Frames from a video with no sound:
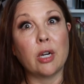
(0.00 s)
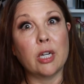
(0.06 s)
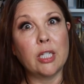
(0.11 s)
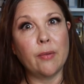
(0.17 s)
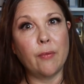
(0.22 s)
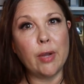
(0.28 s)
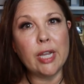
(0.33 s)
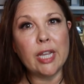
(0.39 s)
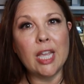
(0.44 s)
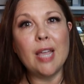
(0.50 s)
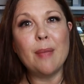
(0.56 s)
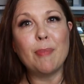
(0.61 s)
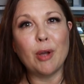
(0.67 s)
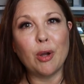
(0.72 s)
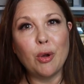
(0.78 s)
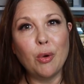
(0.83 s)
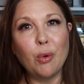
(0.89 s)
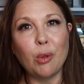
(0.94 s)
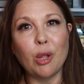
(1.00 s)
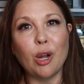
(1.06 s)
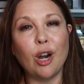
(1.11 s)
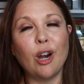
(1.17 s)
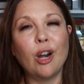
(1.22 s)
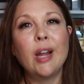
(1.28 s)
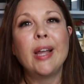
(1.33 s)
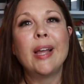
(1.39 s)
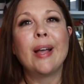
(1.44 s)
Because if we can keep it
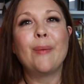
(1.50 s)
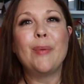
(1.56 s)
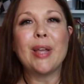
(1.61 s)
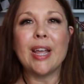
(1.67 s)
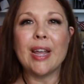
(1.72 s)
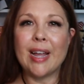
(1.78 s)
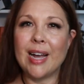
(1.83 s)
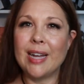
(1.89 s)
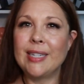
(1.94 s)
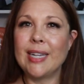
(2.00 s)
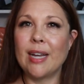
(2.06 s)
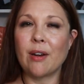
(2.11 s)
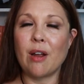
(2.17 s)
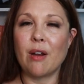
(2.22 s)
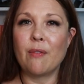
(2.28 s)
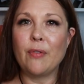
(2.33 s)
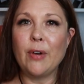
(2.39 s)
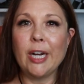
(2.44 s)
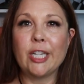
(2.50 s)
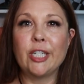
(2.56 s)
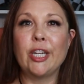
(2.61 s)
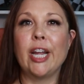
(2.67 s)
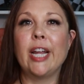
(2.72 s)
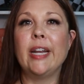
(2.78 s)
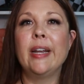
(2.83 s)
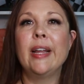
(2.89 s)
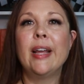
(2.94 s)
cooler and we can cut down on
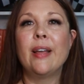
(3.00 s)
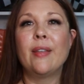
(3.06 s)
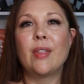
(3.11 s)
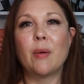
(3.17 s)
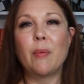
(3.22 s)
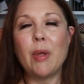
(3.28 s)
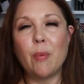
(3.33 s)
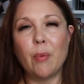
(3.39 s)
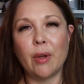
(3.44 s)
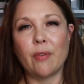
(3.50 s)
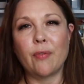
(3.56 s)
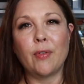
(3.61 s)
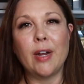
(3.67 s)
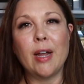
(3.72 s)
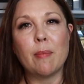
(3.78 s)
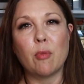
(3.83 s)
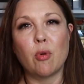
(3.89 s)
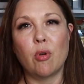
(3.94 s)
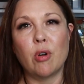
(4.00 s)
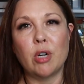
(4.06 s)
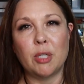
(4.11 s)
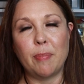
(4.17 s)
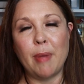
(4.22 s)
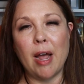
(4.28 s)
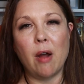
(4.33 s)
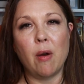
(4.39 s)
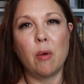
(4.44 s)
friction, then we will free up more
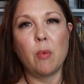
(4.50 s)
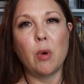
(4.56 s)
horsepower.